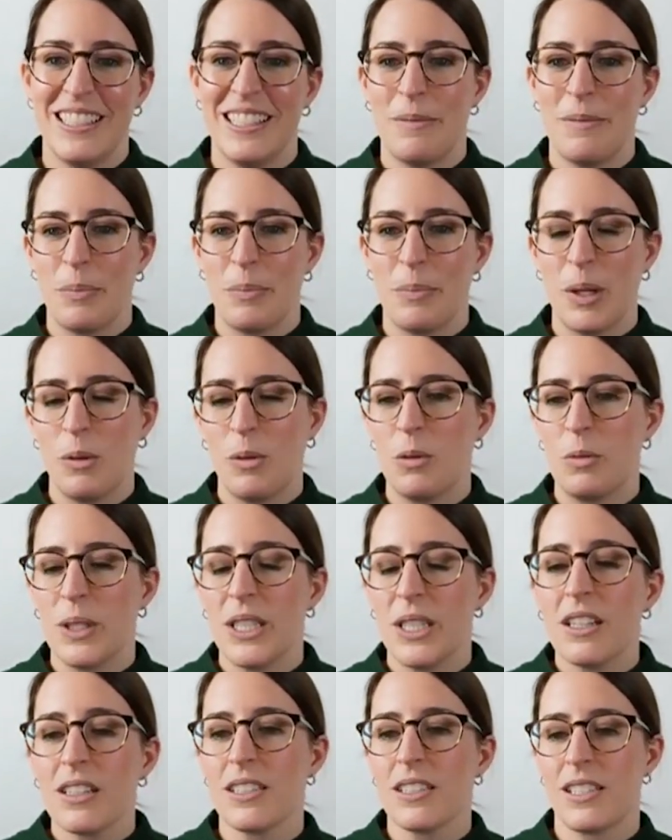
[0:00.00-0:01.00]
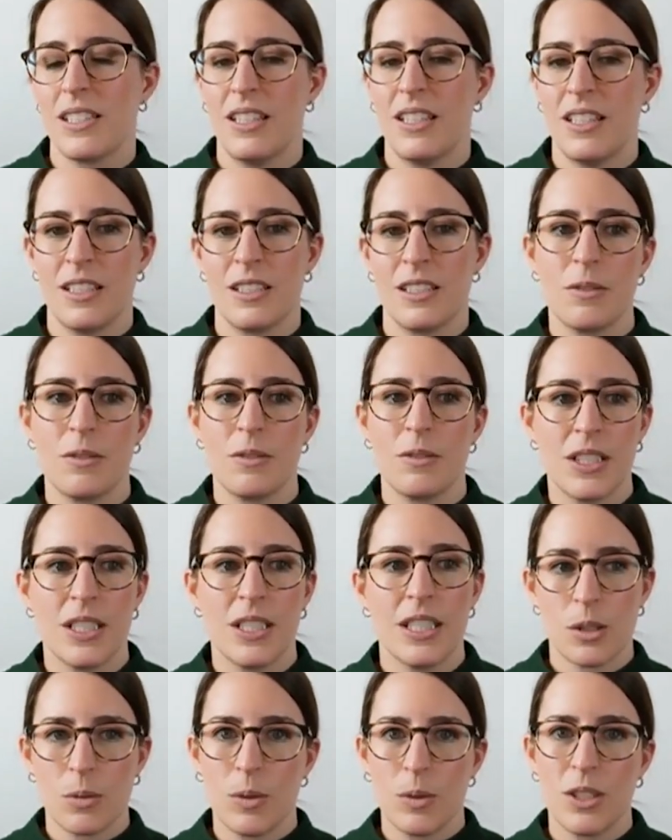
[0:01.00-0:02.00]
But what we are seeing is over the
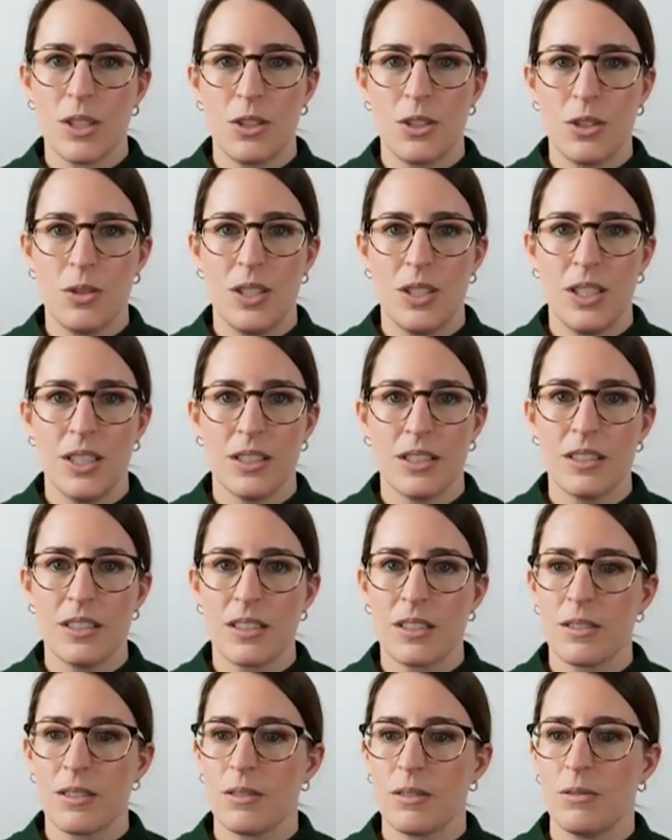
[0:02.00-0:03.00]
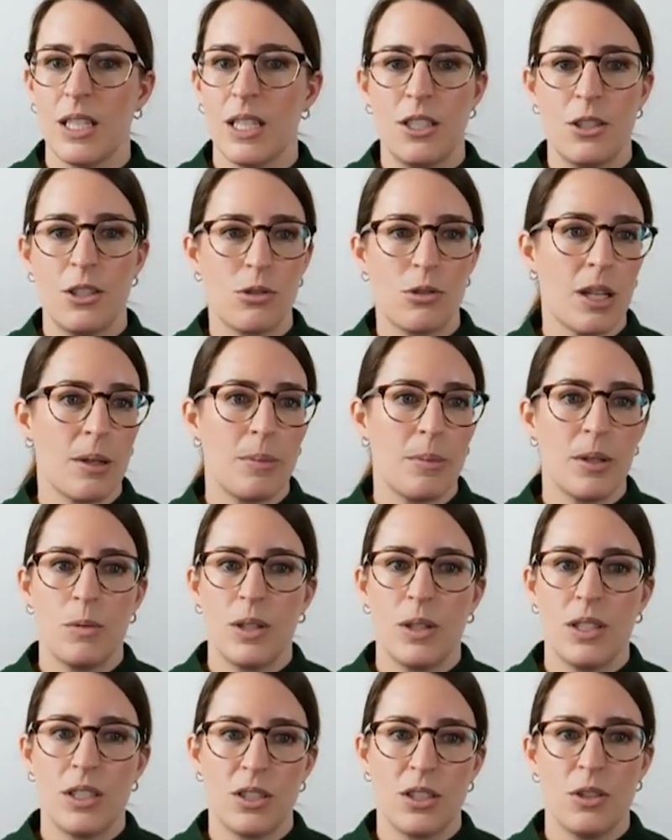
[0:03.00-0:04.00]
next 1 to 2 years, rates dropping
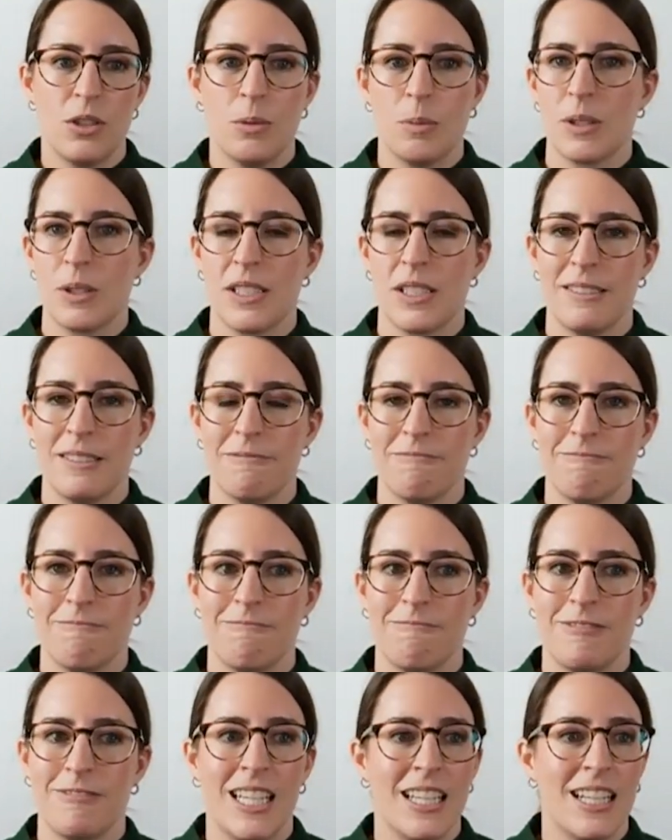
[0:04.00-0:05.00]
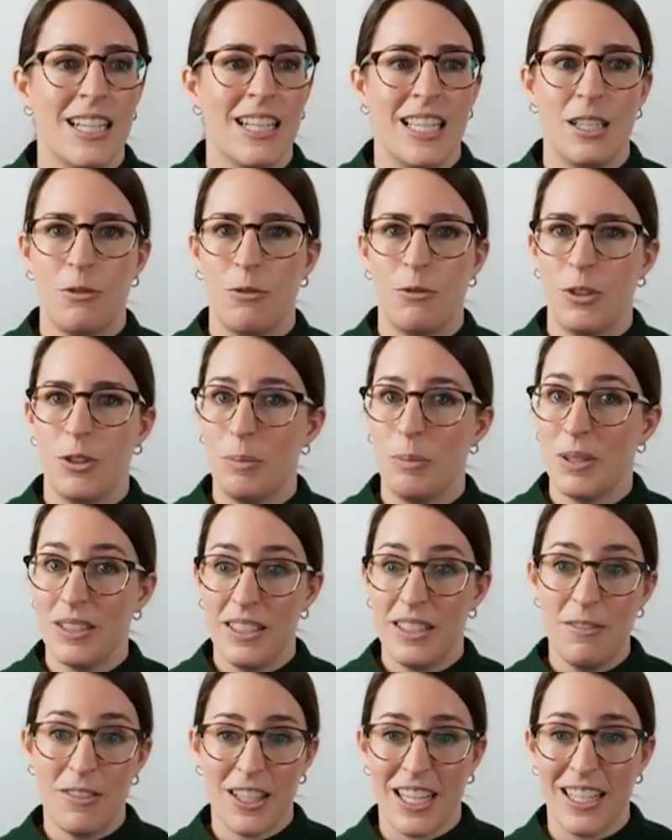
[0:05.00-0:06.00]
1 to 2%. And if we
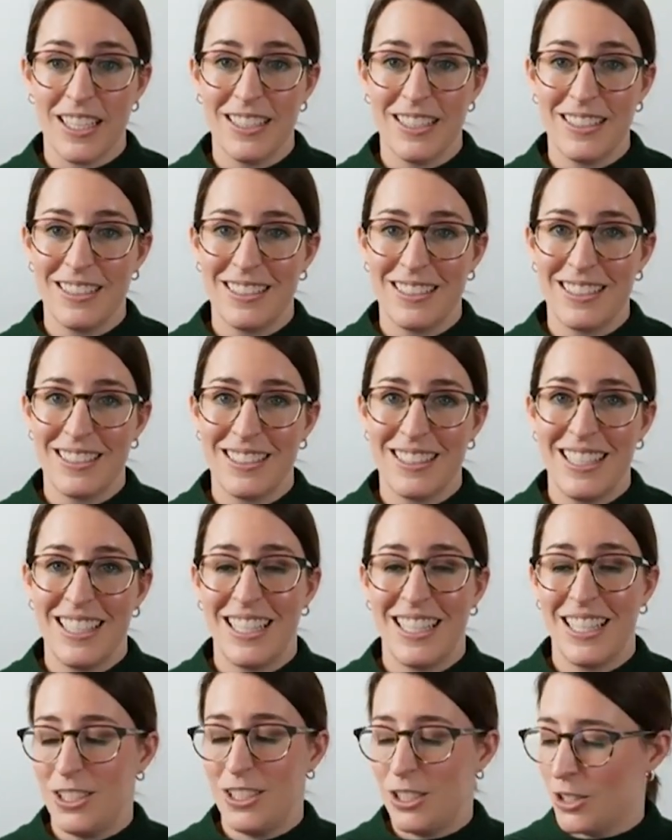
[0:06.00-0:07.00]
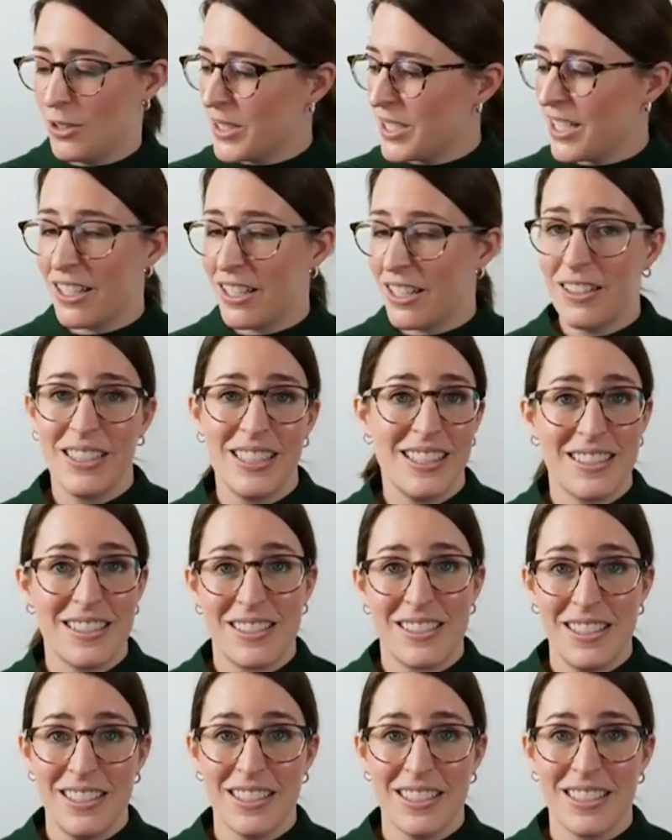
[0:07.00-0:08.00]
believe that, and you're retiring this
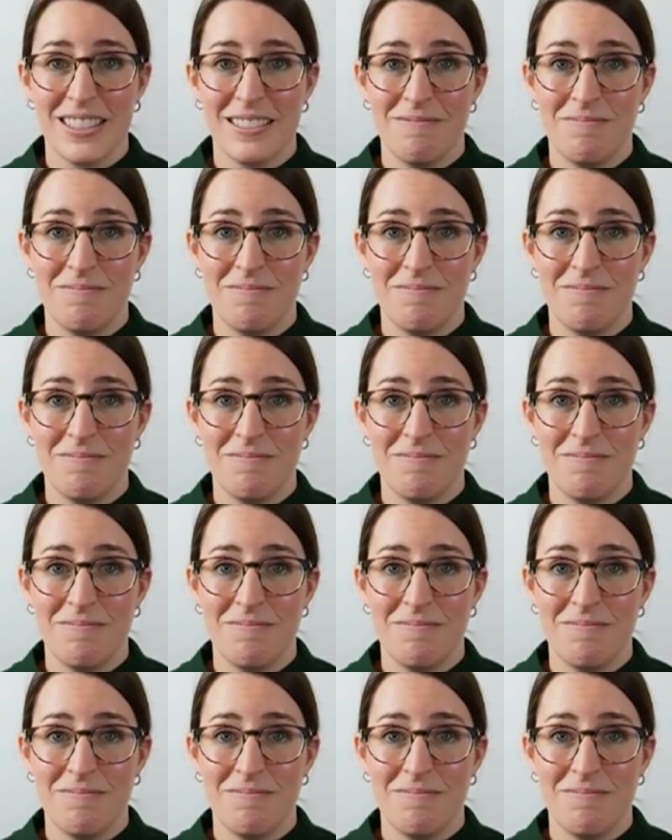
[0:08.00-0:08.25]
year,